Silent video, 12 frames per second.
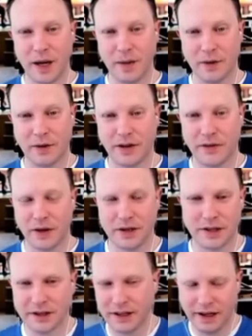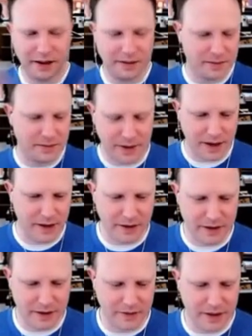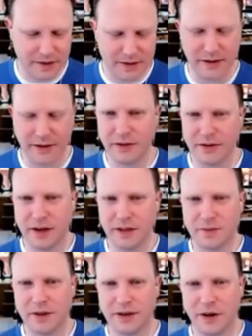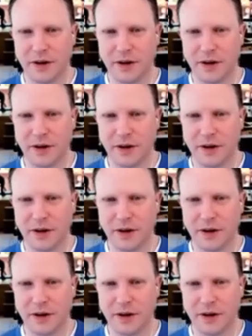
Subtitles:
are people divergently convinced of different things, but